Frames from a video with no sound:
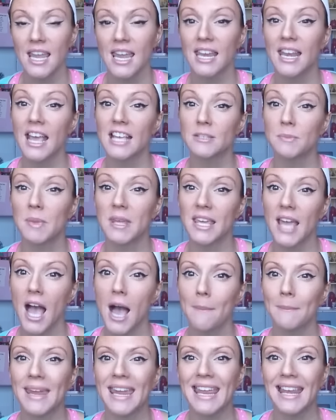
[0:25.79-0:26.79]
it has
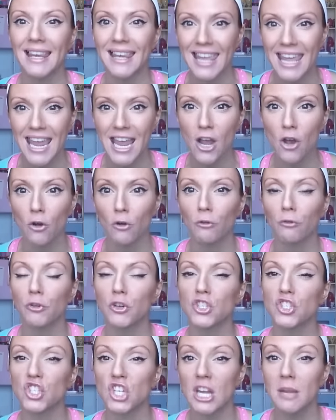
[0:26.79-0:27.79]
become illegal
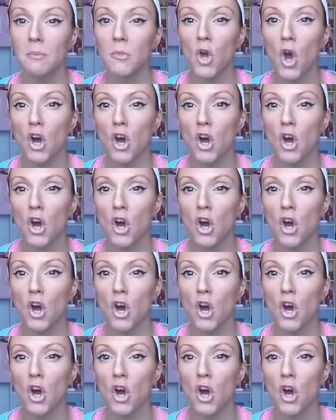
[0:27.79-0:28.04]
for gym